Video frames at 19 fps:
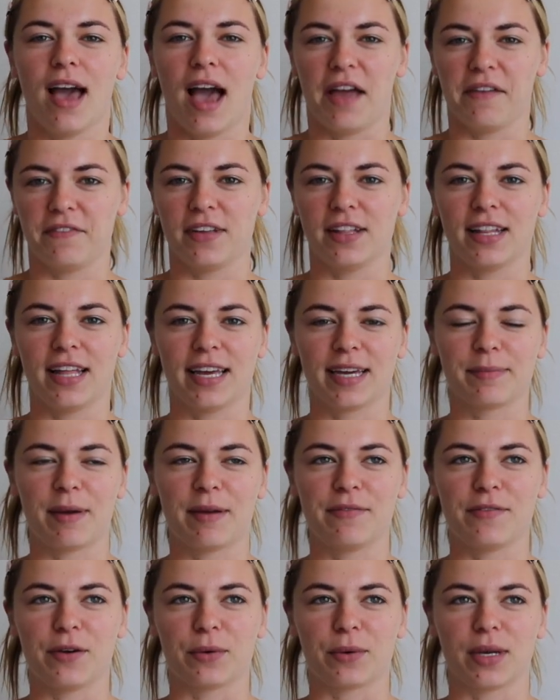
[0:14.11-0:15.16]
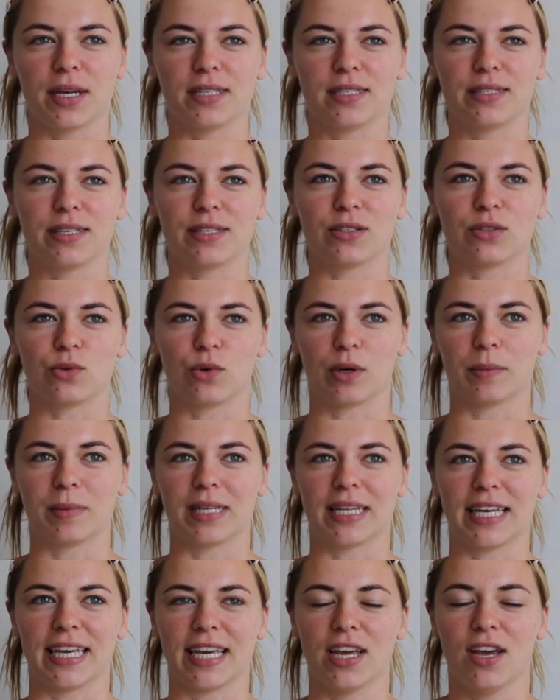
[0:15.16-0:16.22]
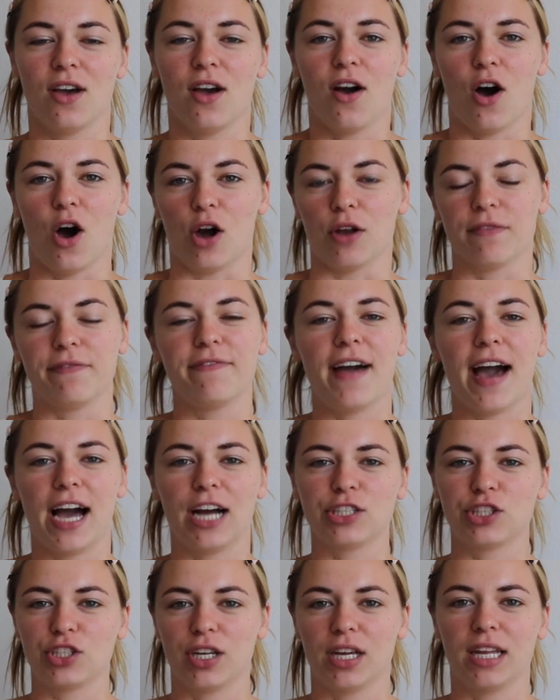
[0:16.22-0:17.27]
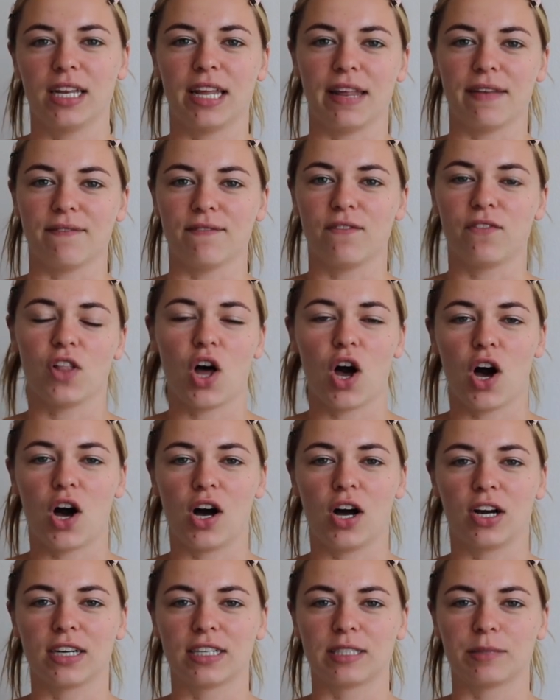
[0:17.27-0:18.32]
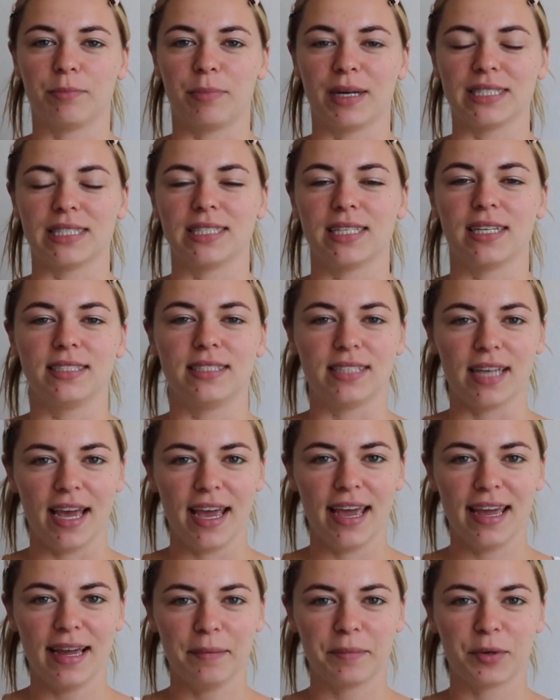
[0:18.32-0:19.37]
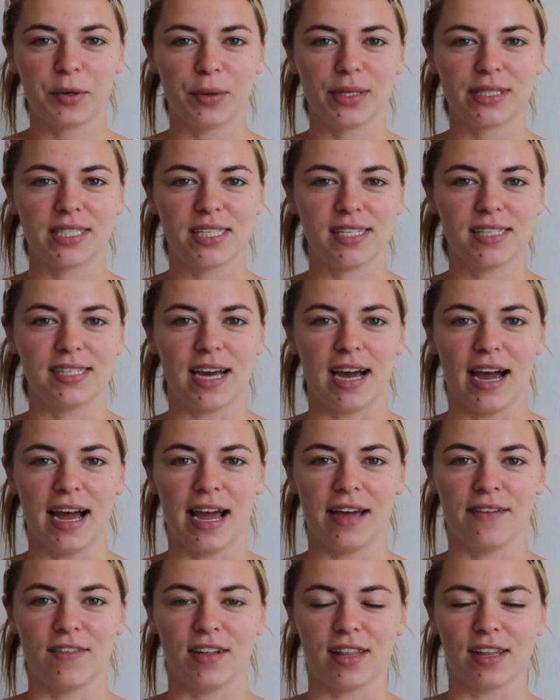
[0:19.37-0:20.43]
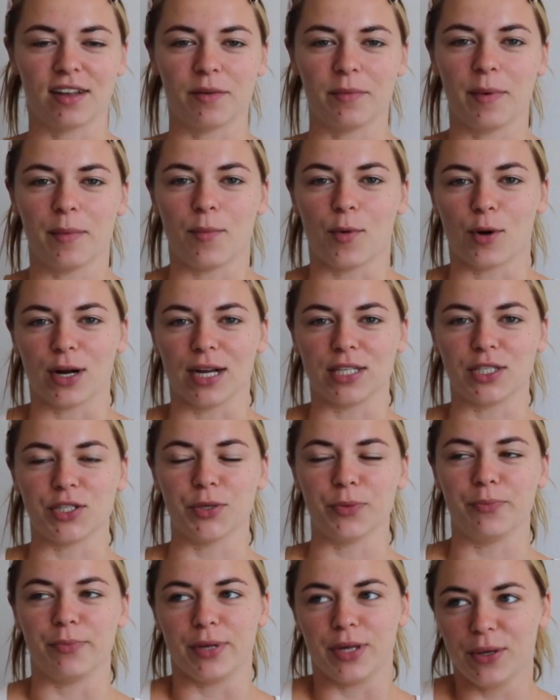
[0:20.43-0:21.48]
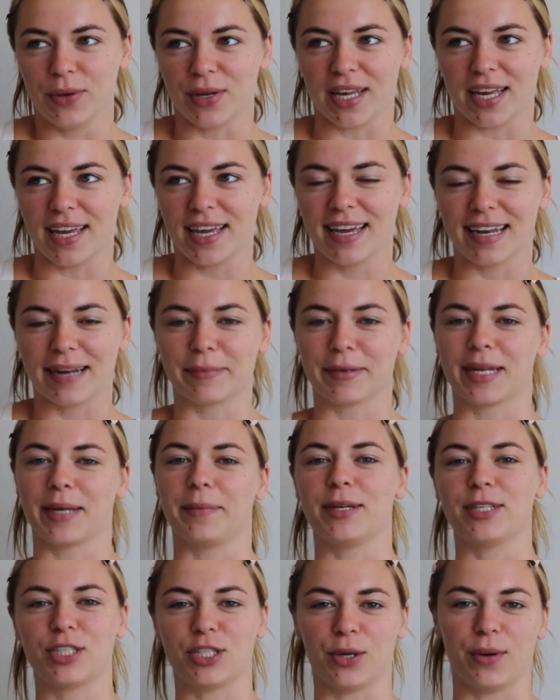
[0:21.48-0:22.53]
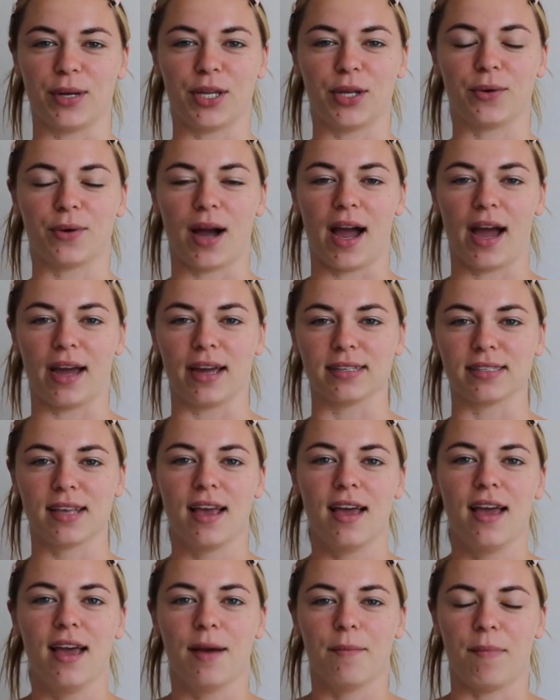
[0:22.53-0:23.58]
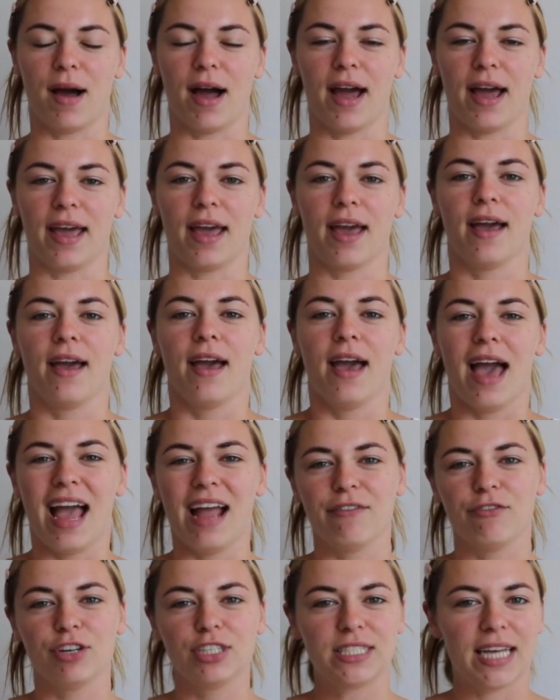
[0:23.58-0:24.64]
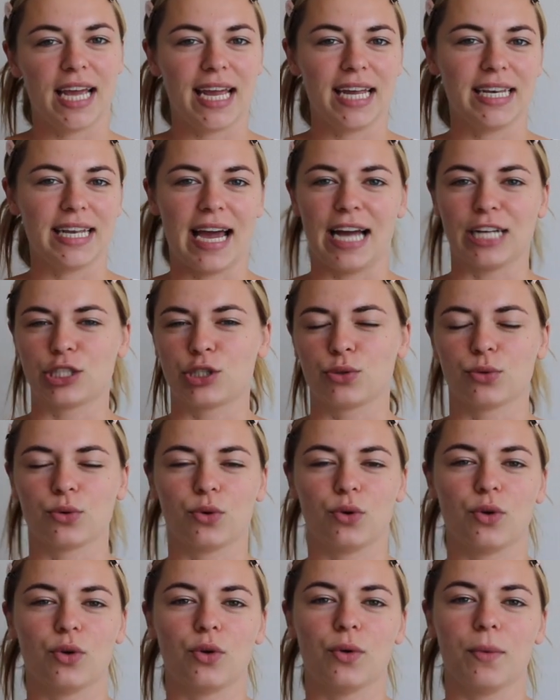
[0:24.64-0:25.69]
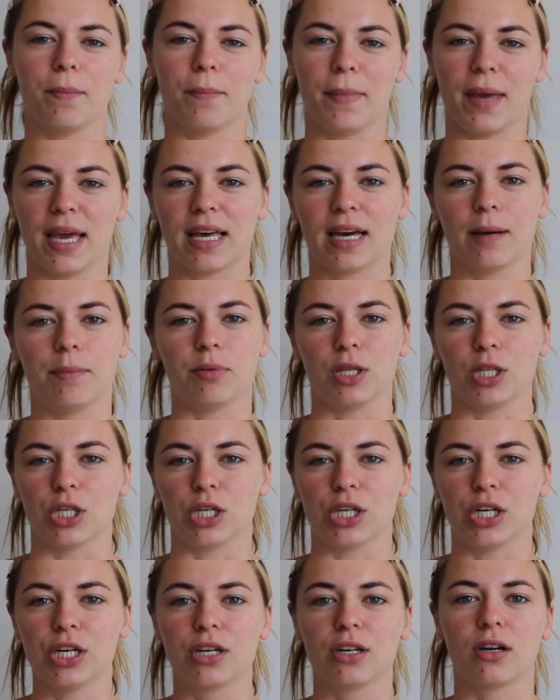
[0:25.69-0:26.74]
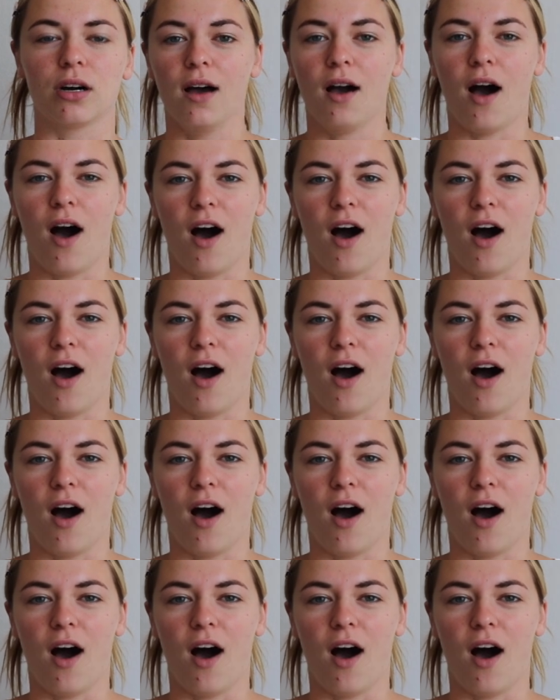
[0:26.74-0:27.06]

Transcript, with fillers: I feel like my focus is normally on fashion and vlogs, but today I'm going to dive a little bit more into beauty, and I'm going to be showing you guys my everyday natural makeup look.